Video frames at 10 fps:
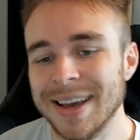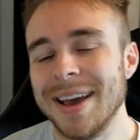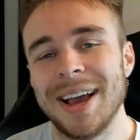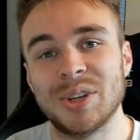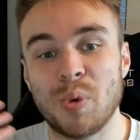
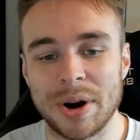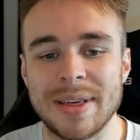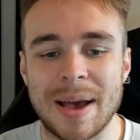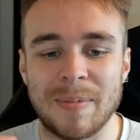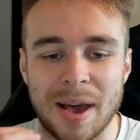it's one of
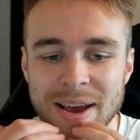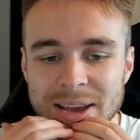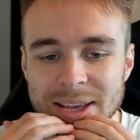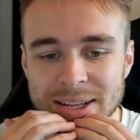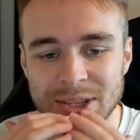them,
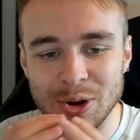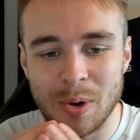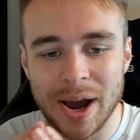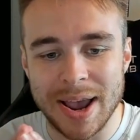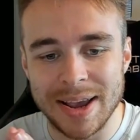like, do
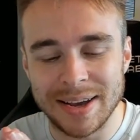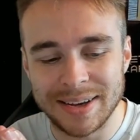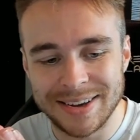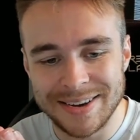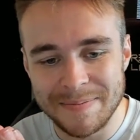I
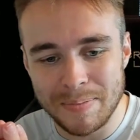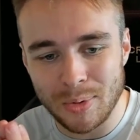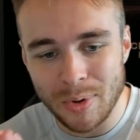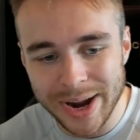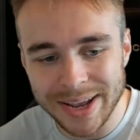
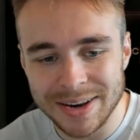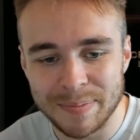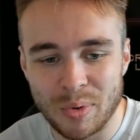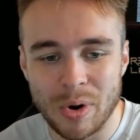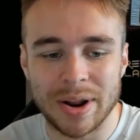bring in De
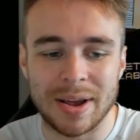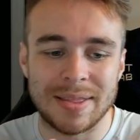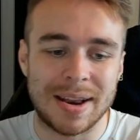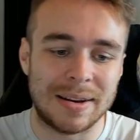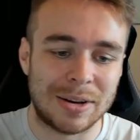Bruyne and
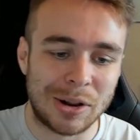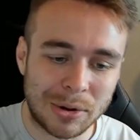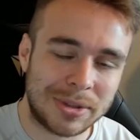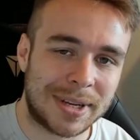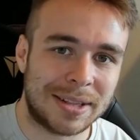then
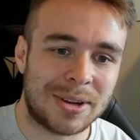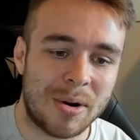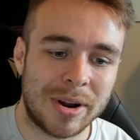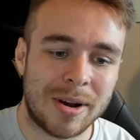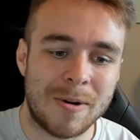lose
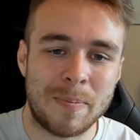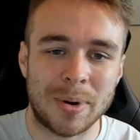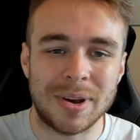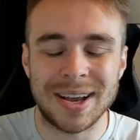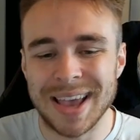Antonio?
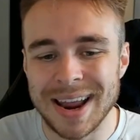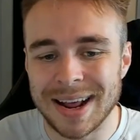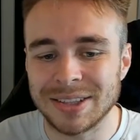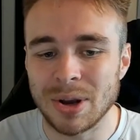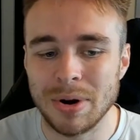But again,
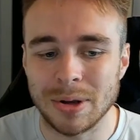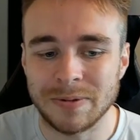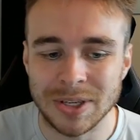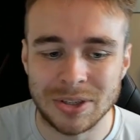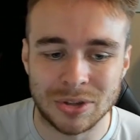Antonio's
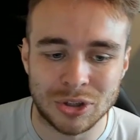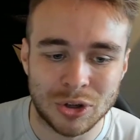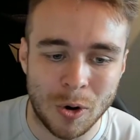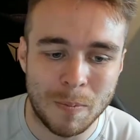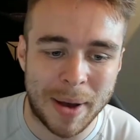fixtures are
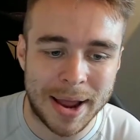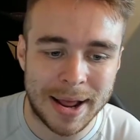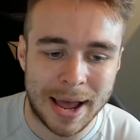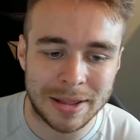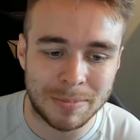so bad
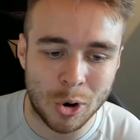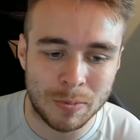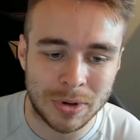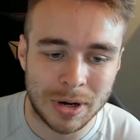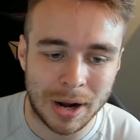at the moment.